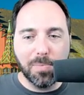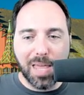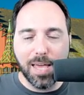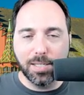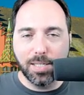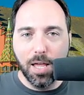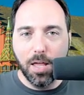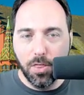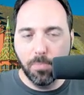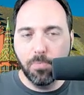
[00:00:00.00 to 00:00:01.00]
and that
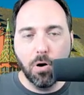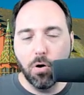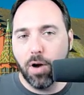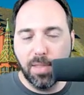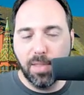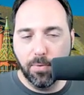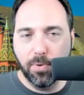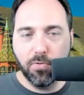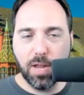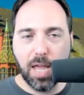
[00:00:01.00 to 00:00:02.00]
chromosome is the
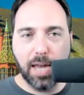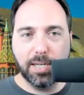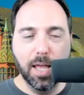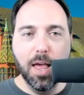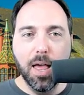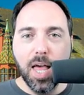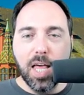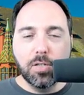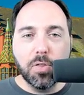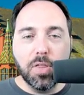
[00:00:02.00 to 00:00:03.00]
program that we
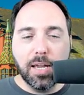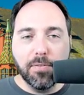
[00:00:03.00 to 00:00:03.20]
create.